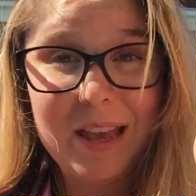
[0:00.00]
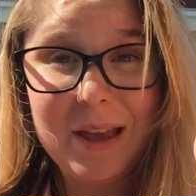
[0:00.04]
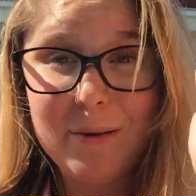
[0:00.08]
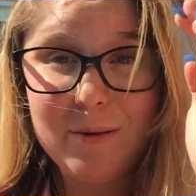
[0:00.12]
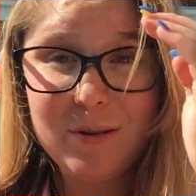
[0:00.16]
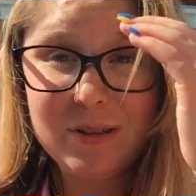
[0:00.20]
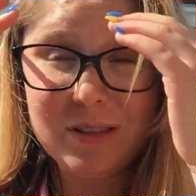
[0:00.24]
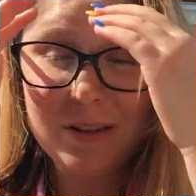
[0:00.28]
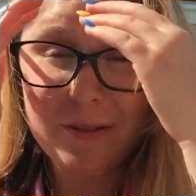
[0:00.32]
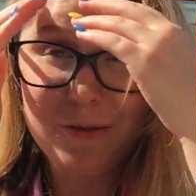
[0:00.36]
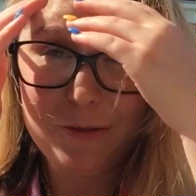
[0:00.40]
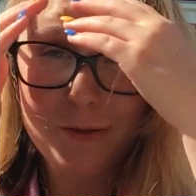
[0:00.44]
it
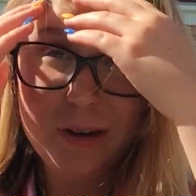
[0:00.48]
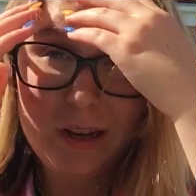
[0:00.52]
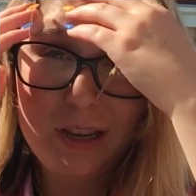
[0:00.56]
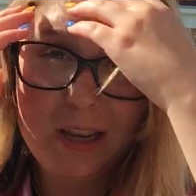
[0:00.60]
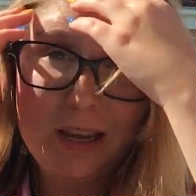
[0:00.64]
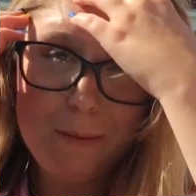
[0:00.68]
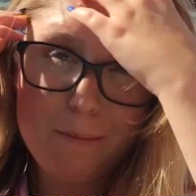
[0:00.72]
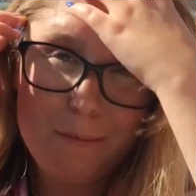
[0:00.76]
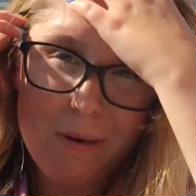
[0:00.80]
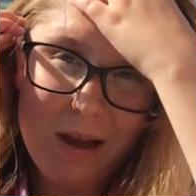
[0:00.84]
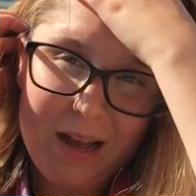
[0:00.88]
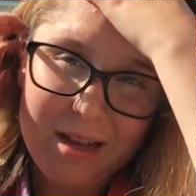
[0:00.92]
was a
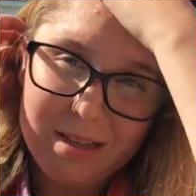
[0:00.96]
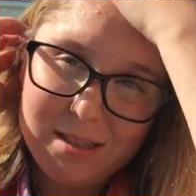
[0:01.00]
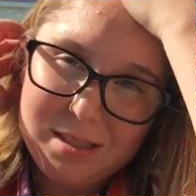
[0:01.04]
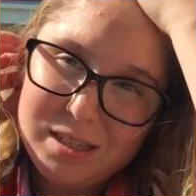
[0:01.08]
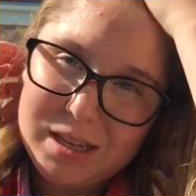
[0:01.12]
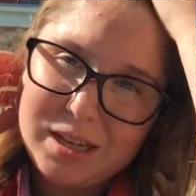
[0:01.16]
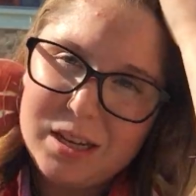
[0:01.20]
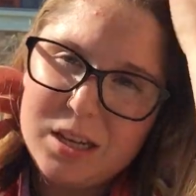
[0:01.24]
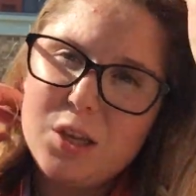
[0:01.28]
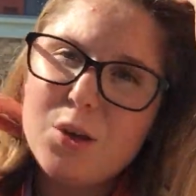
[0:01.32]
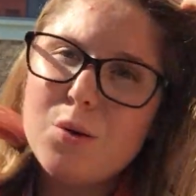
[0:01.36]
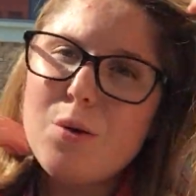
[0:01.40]
freaking
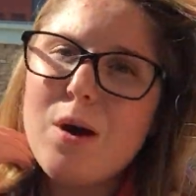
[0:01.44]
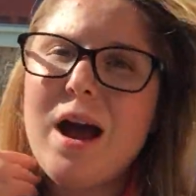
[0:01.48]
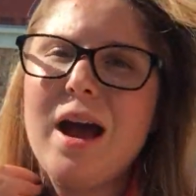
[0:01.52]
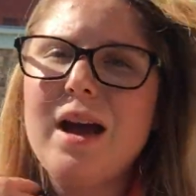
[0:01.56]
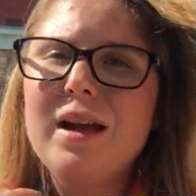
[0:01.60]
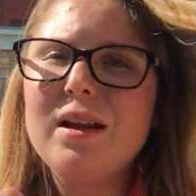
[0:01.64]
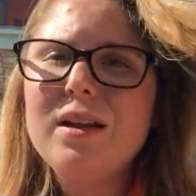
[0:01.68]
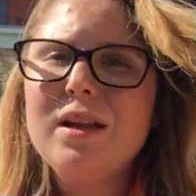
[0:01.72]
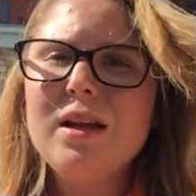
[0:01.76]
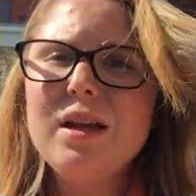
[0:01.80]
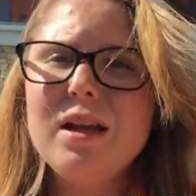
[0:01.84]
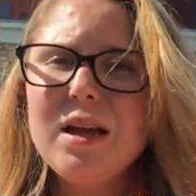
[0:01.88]
mess. Like, you
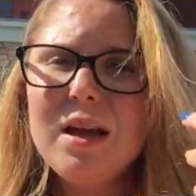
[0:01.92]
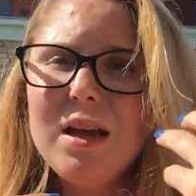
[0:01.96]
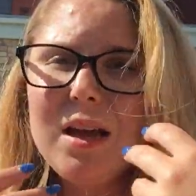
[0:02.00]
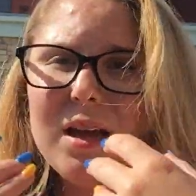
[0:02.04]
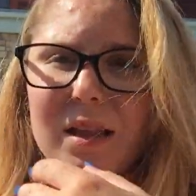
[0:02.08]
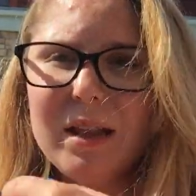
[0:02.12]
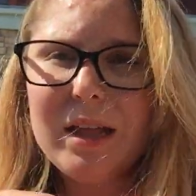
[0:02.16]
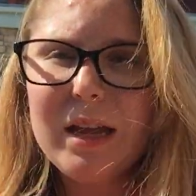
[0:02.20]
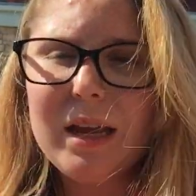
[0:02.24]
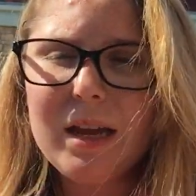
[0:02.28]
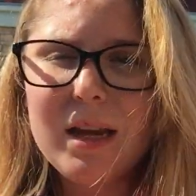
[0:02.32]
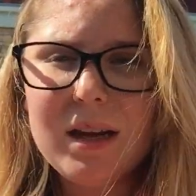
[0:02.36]
had,
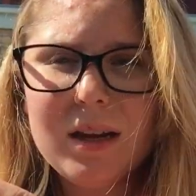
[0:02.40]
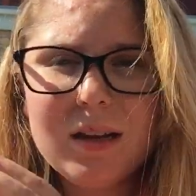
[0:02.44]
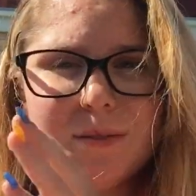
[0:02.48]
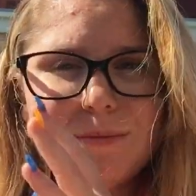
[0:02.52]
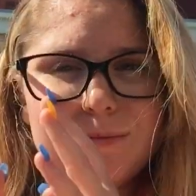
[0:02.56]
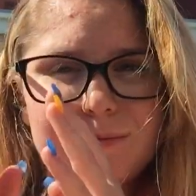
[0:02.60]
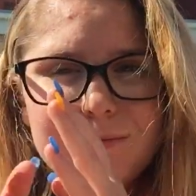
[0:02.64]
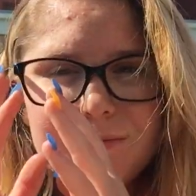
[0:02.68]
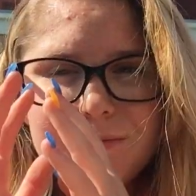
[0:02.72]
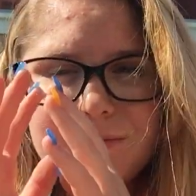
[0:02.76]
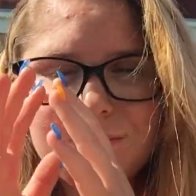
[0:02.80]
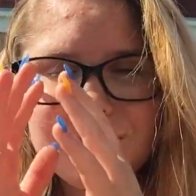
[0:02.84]
like,
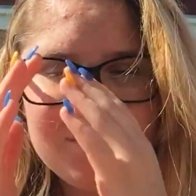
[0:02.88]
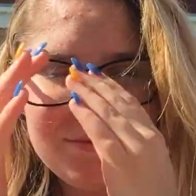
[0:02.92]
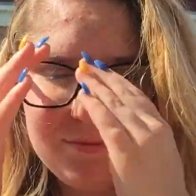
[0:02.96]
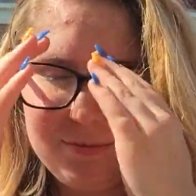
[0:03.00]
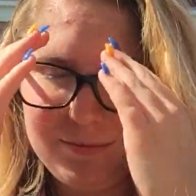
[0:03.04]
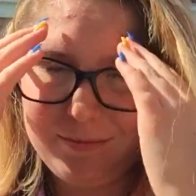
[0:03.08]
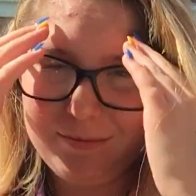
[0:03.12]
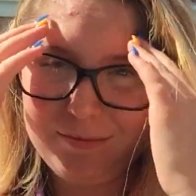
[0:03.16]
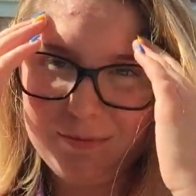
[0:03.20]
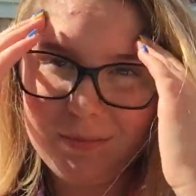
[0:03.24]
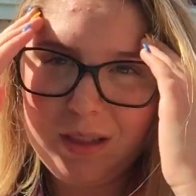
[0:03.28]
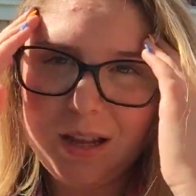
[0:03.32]

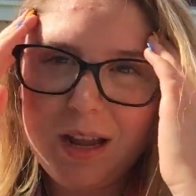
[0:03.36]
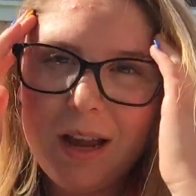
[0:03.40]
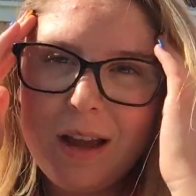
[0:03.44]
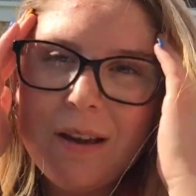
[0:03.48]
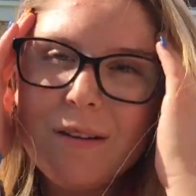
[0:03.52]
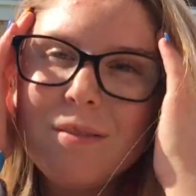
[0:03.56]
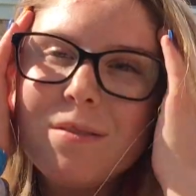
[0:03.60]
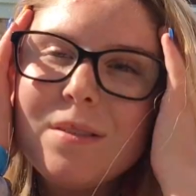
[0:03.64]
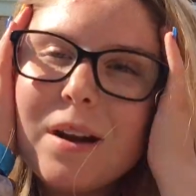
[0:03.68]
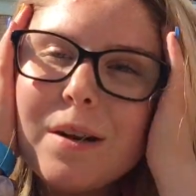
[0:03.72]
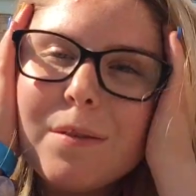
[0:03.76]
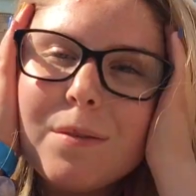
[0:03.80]
I
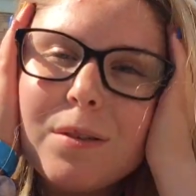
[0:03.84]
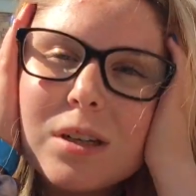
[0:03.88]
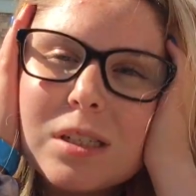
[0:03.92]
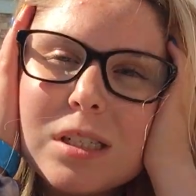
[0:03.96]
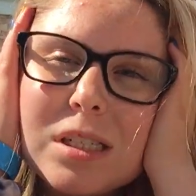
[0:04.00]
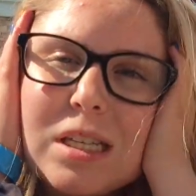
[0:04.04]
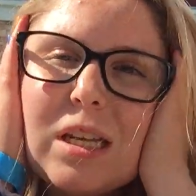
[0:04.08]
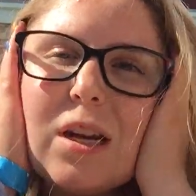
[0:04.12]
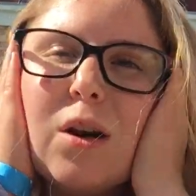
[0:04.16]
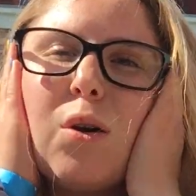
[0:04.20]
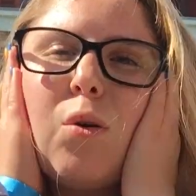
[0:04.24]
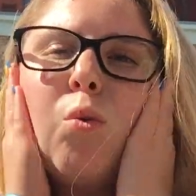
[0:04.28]
have never
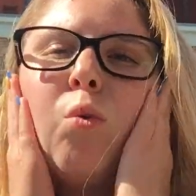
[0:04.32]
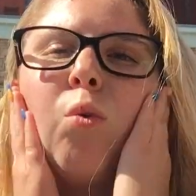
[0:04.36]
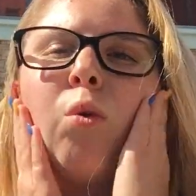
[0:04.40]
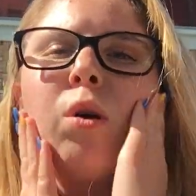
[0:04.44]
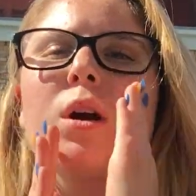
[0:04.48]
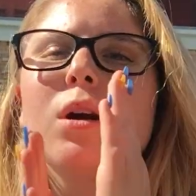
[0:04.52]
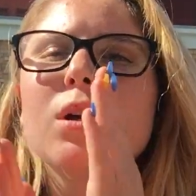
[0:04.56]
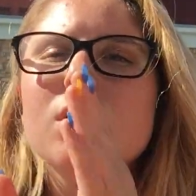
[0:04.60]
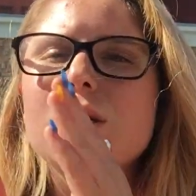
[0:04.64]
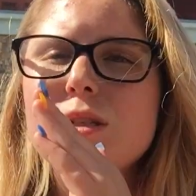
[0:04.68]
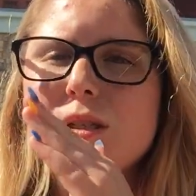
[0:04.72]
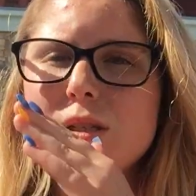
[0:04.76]
seen a
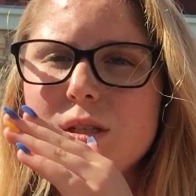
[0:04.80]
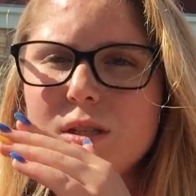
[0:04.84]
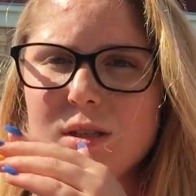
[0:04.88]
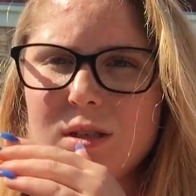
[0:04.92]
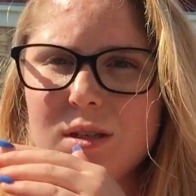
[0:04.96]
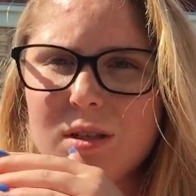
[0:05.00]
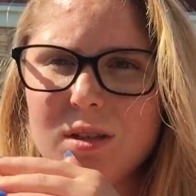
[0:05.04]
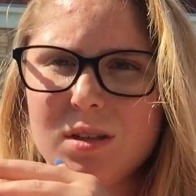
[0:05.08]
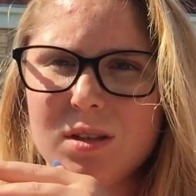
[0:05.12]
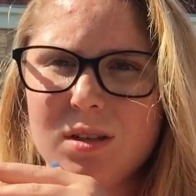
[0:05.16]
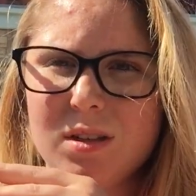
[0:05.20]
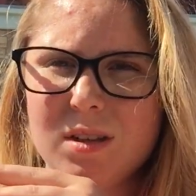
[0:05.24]

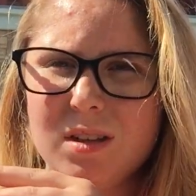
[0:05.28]
worse,